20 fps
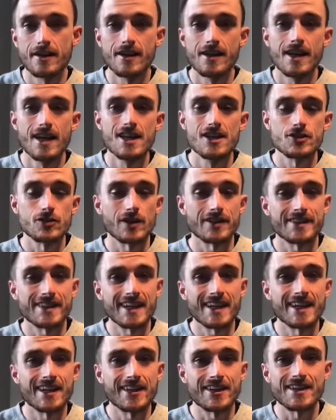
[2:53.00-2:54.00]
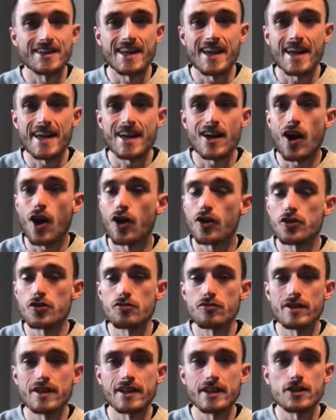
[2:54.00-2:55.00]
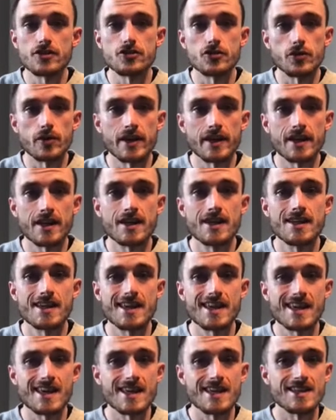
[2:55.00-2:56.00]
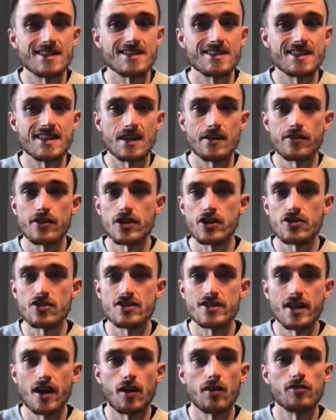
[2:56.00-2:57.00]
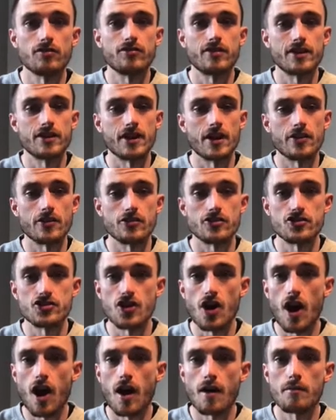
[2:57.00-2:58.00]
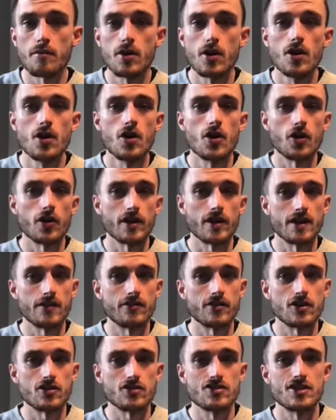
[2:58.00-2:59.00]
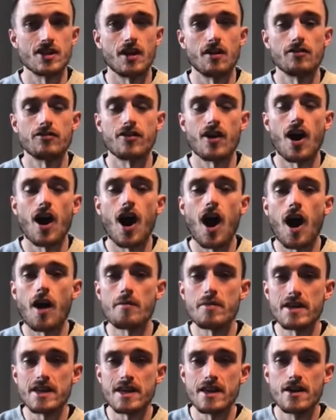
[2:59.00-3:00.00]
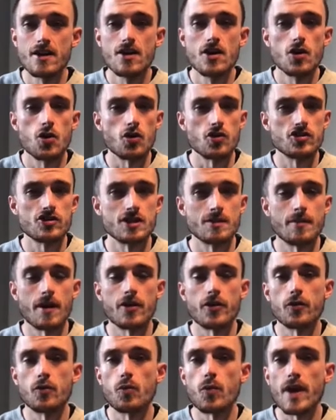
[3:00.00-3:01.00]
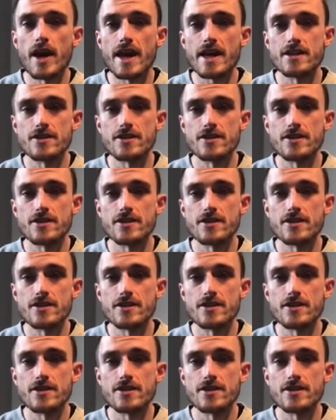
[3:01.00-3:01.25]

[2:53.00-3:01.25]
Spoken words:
So at the end of the day, all you're really doing is giving yourself another job or giving yourself a hobby or some other way to